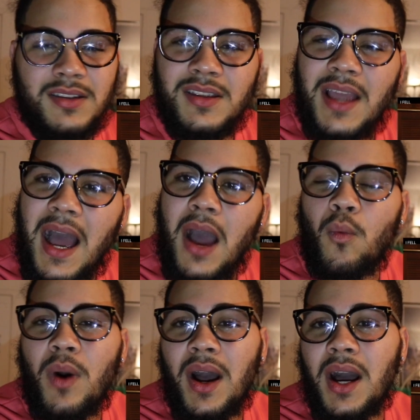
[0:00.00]
Yeah,
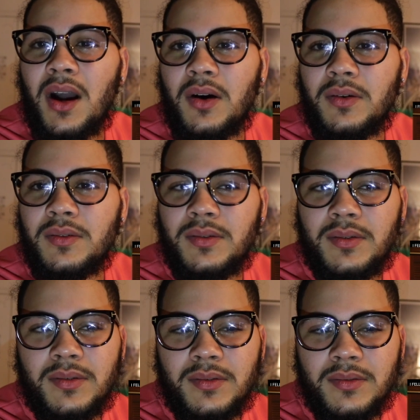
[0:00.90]
wow.
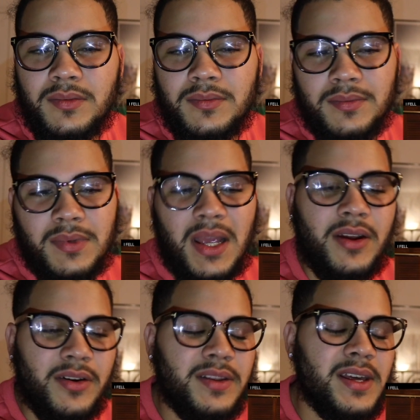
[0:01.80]
Yeah,
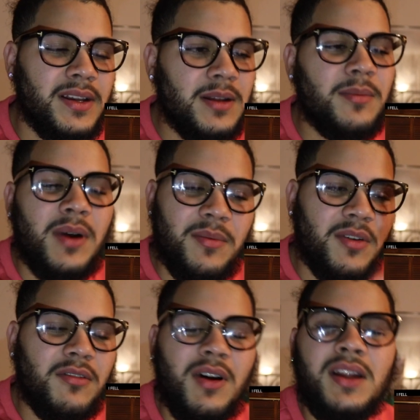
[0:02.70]
I heard that. I'm, I'm
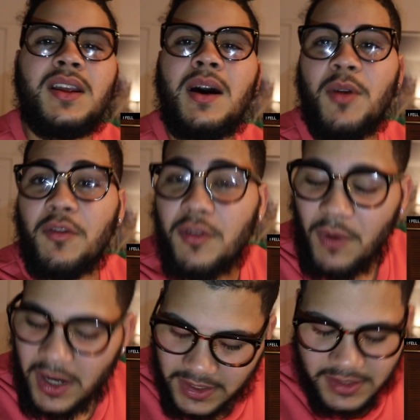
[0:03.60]
gonna rewind it. I'm gonna
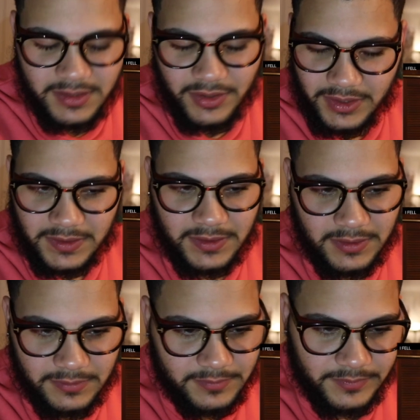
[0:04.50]
rewind it
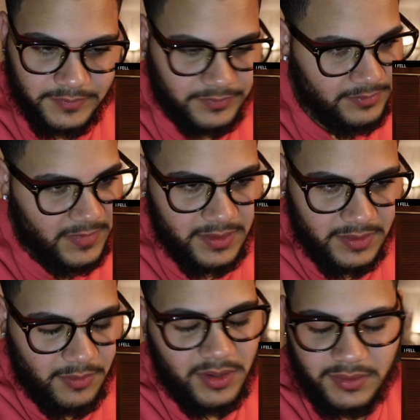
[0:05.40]
just
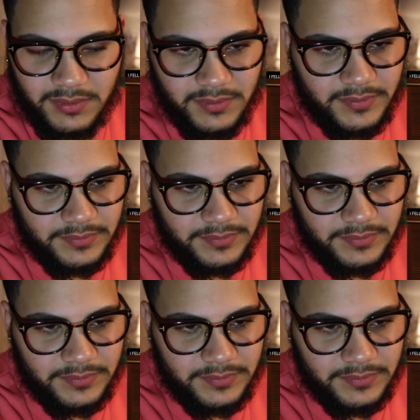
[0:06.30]
because I want to.